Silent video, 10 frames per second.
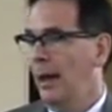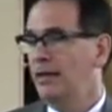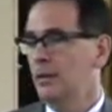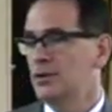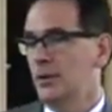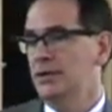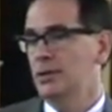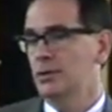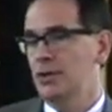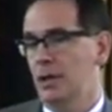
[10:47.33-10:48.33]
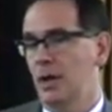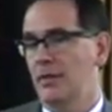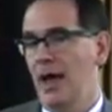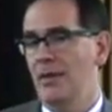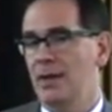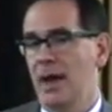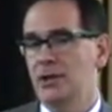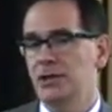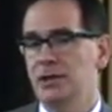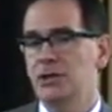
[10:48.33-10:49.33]
And there was research done on that that
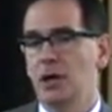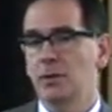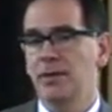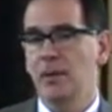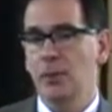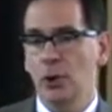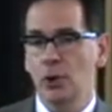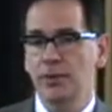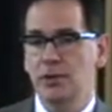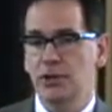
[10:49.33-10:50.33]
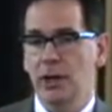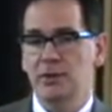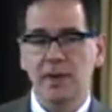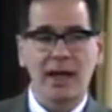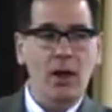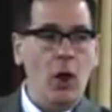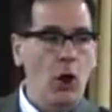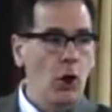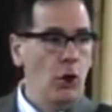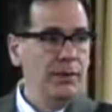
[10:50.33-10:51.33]
actually showed when they pulled the judge that had
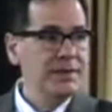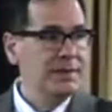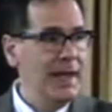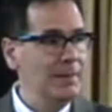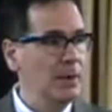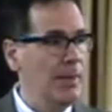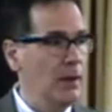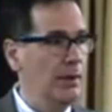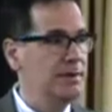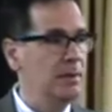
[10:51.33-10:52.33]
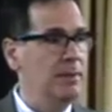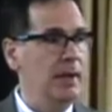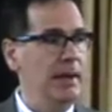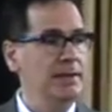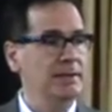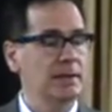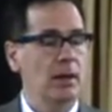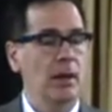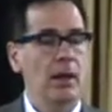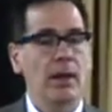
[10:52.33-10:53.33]
all the same components in place,
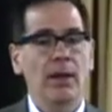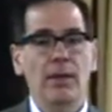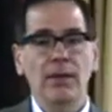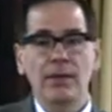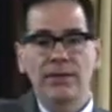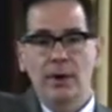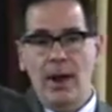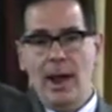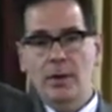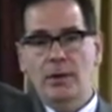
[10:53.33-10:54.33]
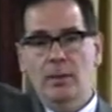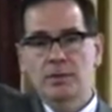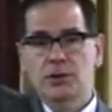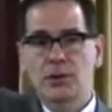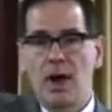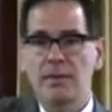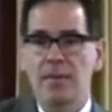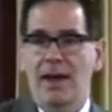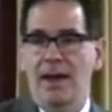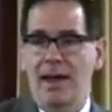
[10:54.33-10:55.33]
their outcomes
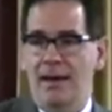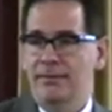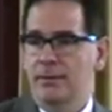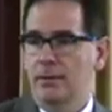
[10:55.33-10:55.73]
dropped by half.